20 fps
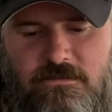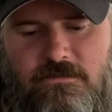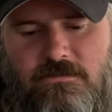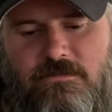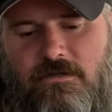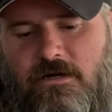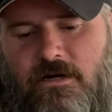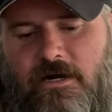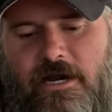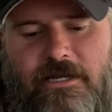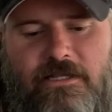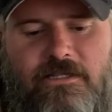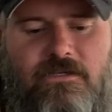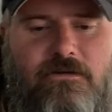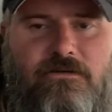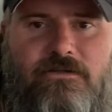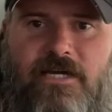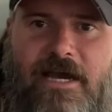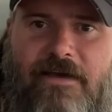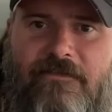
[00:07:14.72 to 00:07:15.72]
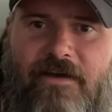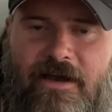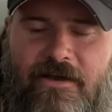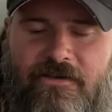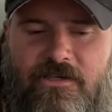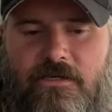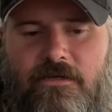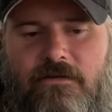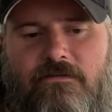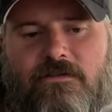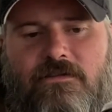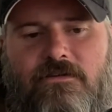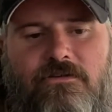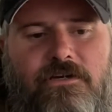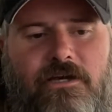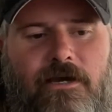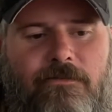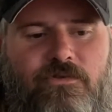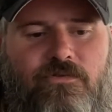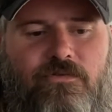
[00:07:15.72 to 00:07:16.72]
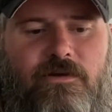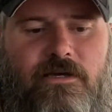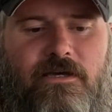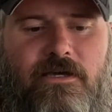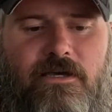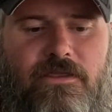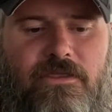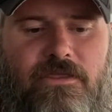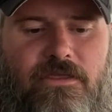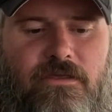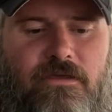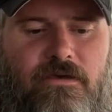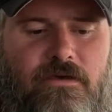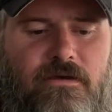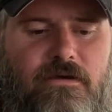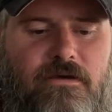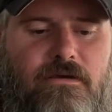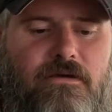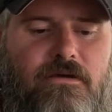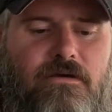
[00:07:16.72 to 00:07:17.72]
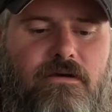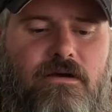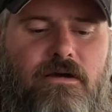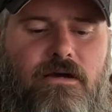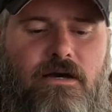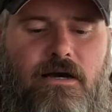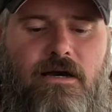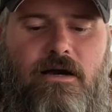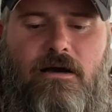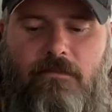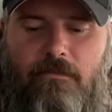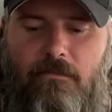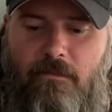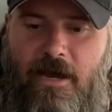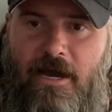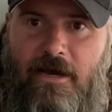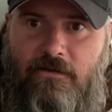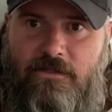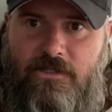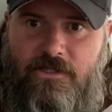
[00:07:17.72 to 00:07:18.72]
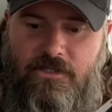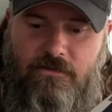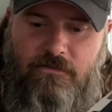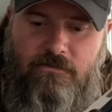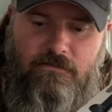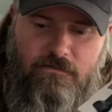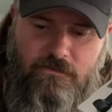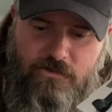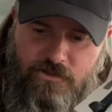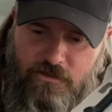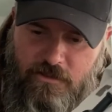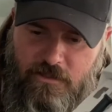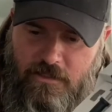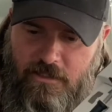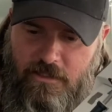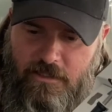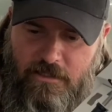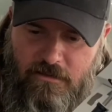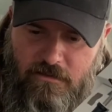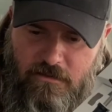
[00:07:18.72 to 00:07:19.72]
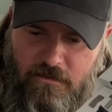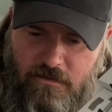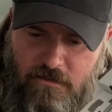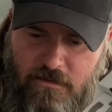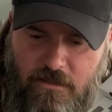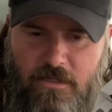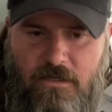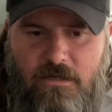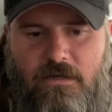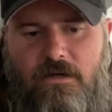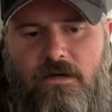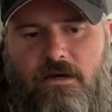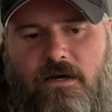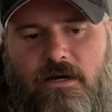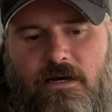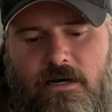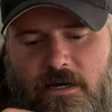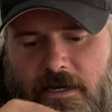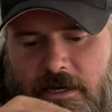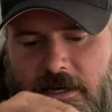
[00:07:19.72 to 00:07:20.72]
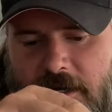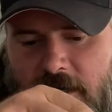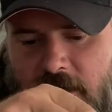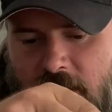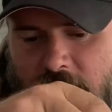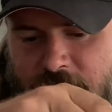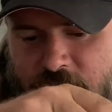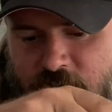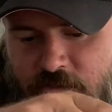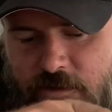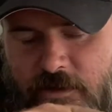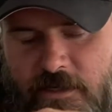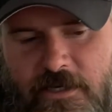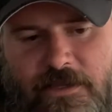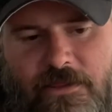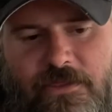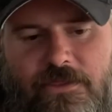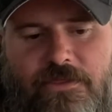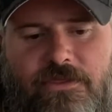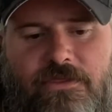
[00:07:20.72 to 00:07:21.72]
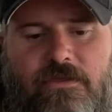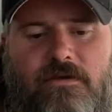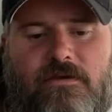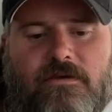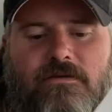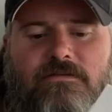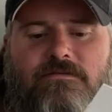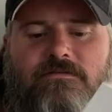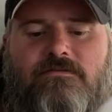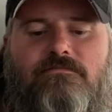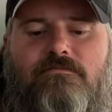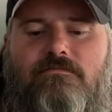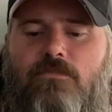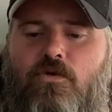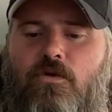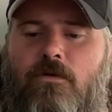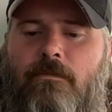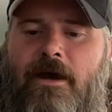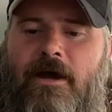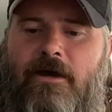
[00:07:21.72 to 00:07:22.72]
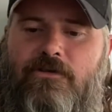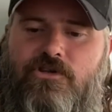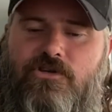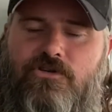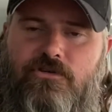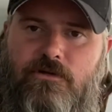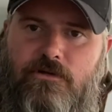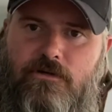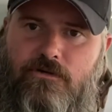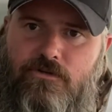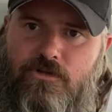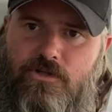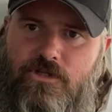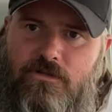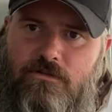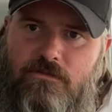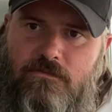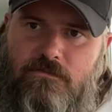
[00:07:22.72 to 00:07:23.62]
All right, so dive housing. So it comes with mounts, which are good. It comes with more mount screws,